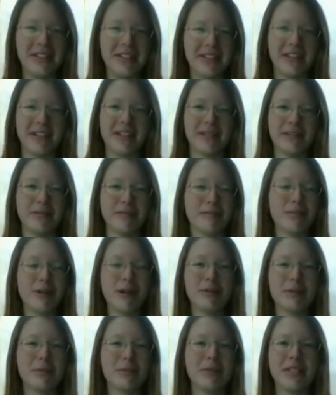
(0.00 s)
young,
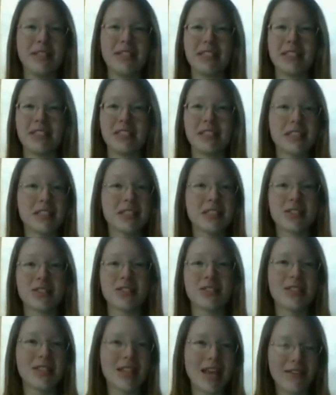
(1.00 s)
probably 6
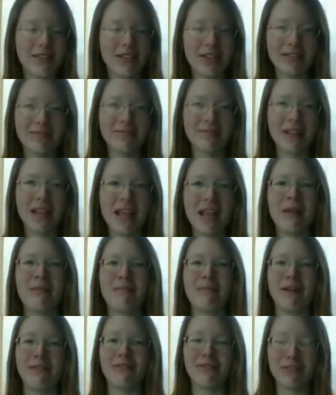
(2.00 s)
or 7.
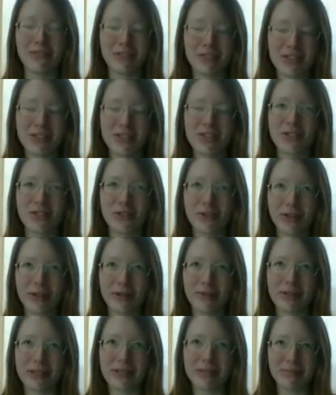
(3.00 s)
My first
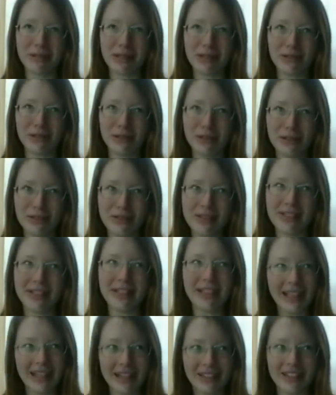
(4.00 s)
story was about
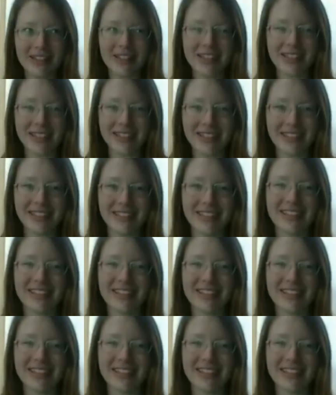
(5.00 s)
Lucy Larson.